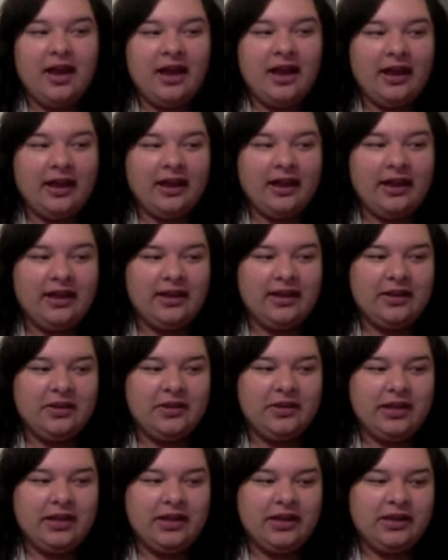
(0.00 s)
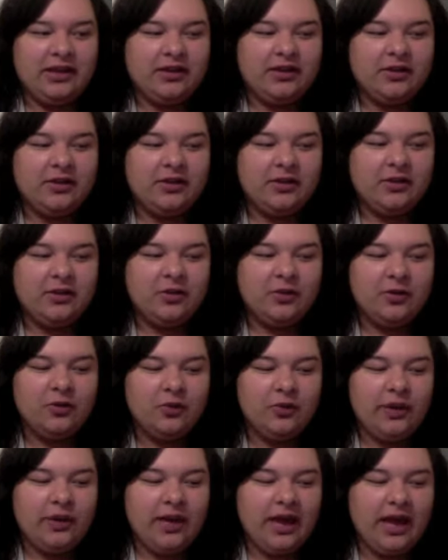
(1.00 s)
and they were like,
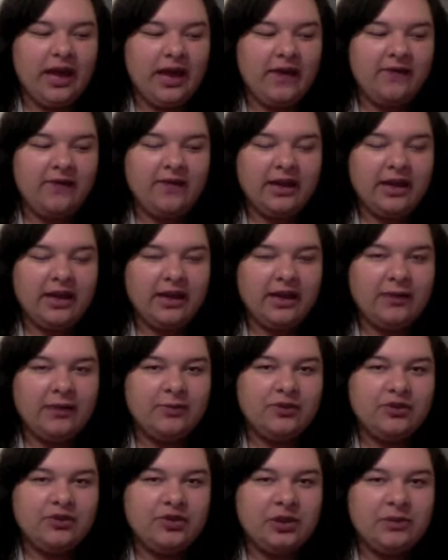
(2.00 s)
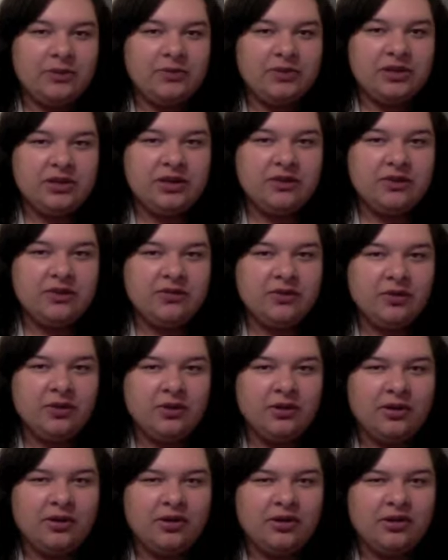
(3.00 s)
"We have a prescription
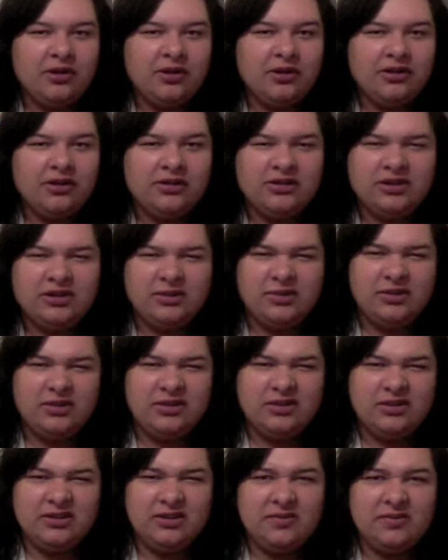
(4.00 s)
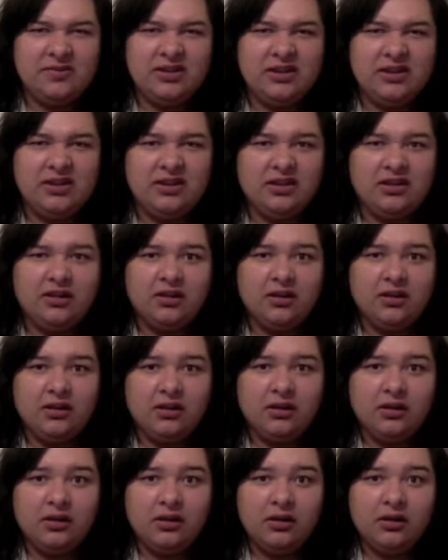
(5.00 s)
for something something.
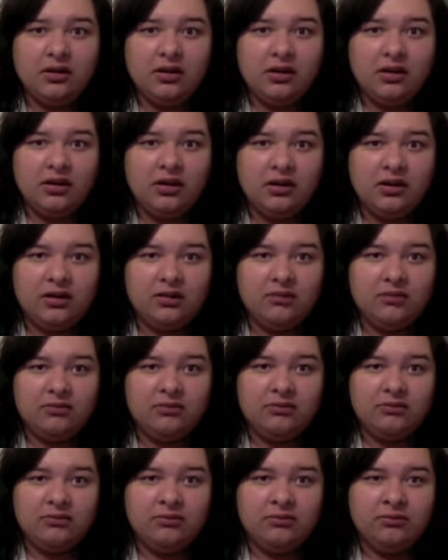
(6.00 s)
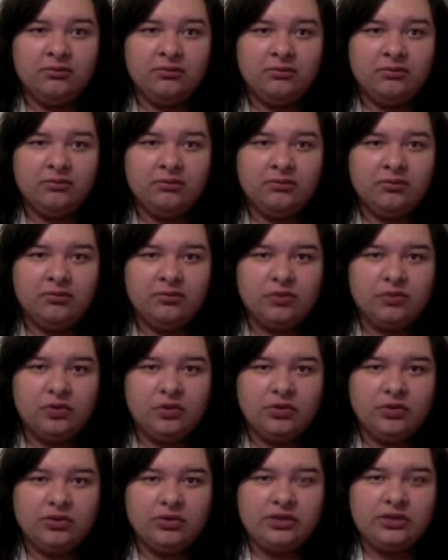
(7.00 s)
Um,
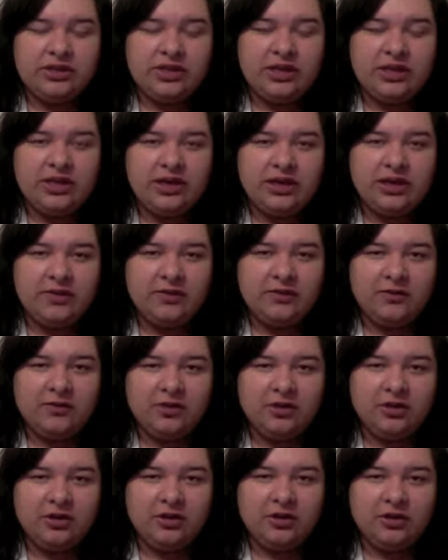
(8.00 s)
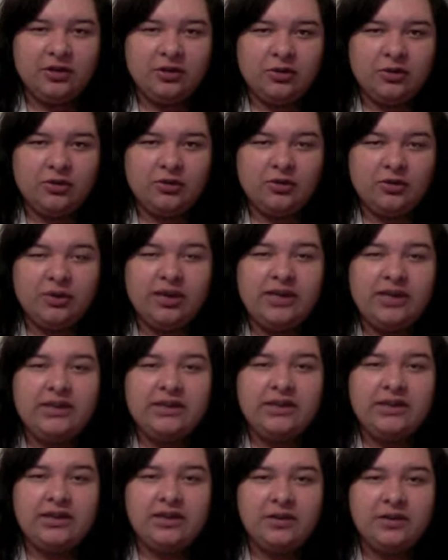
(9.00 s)
we'll see if you're. We're waiting
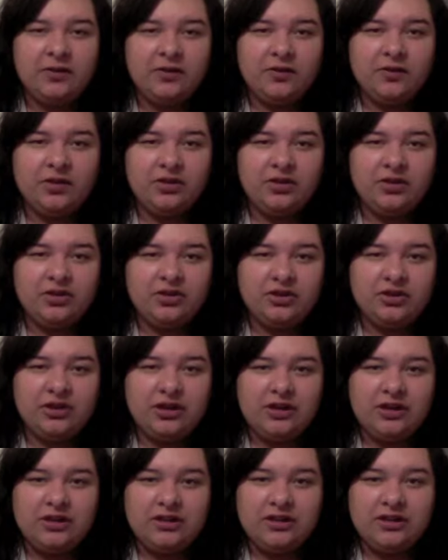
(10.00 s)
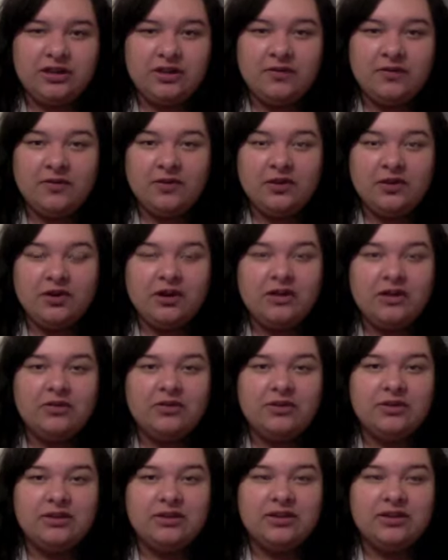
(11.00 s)
to hear for your insurance if you're gonna
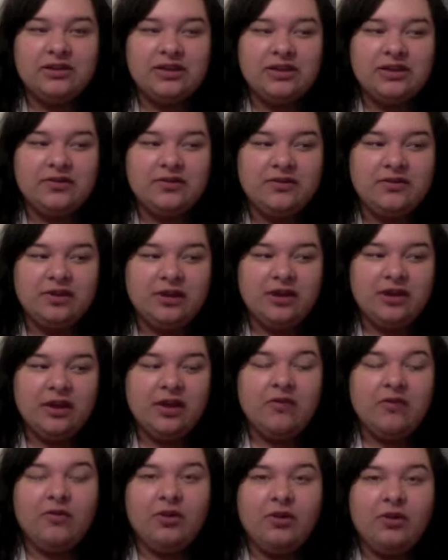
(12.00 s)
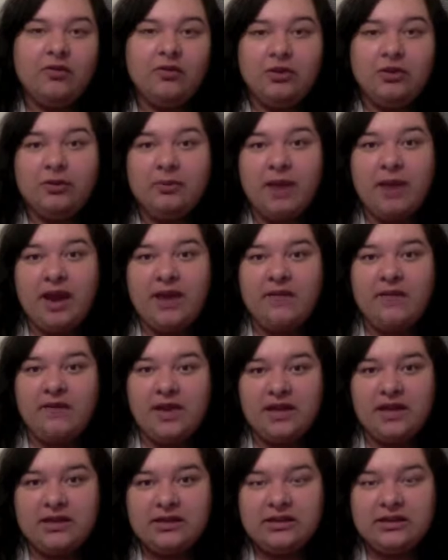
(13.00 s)
receive for for
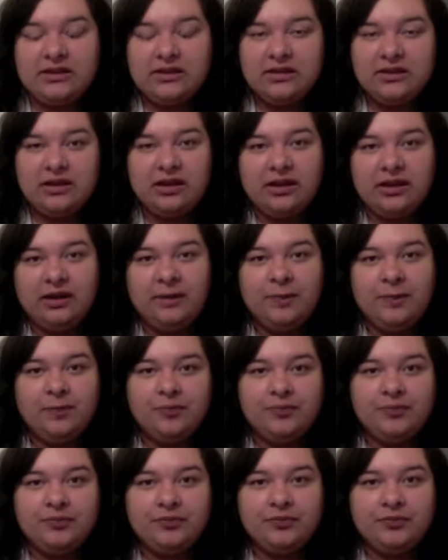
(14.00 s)
benefits. Um,